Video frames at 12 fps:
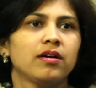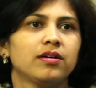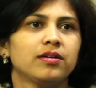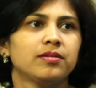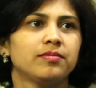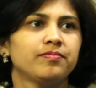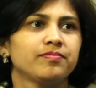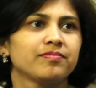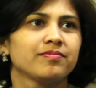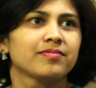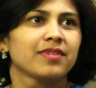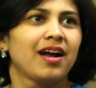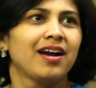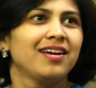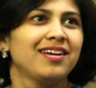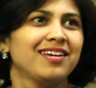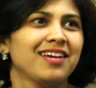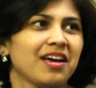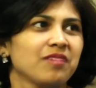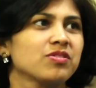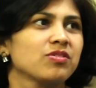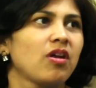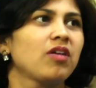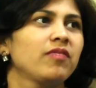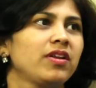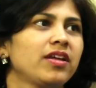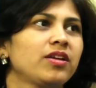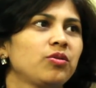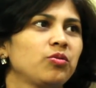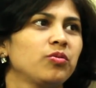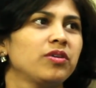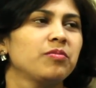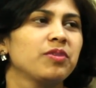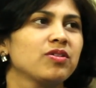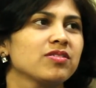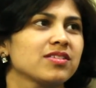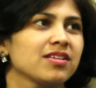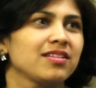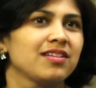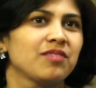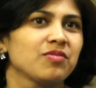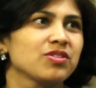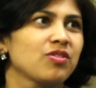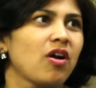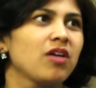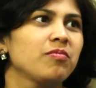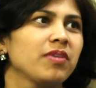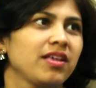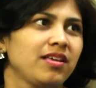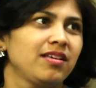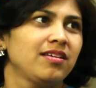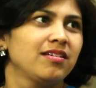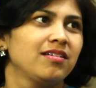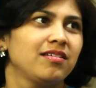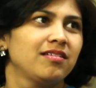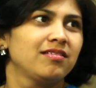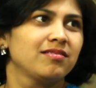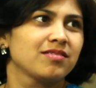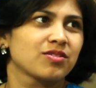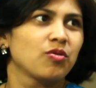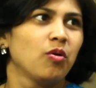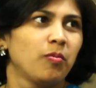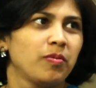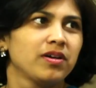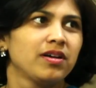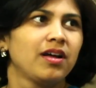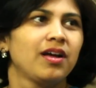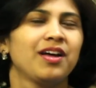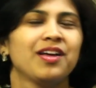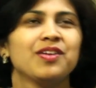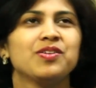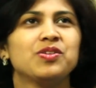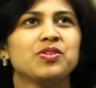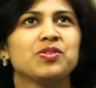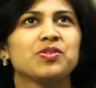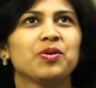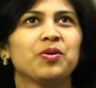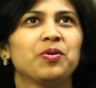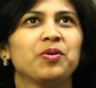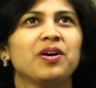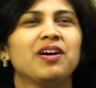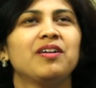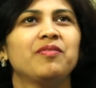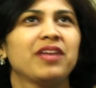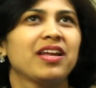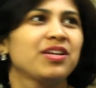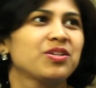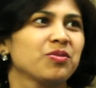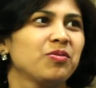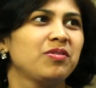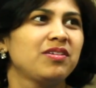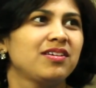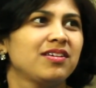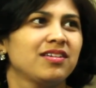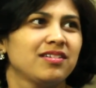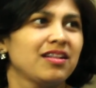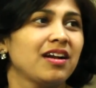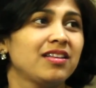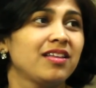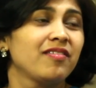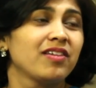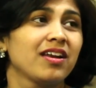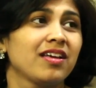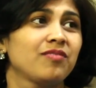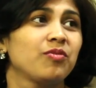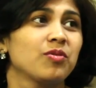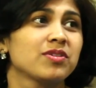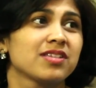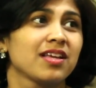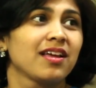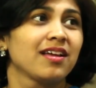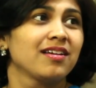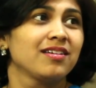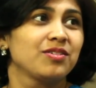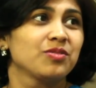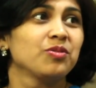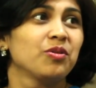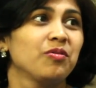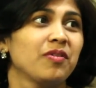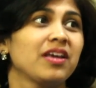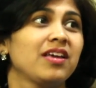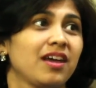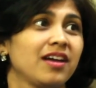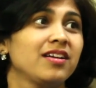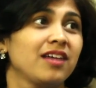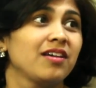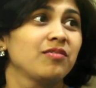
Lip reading: and I was not willing to do it because that was not my scope. So when I told, and they were like forcing to know why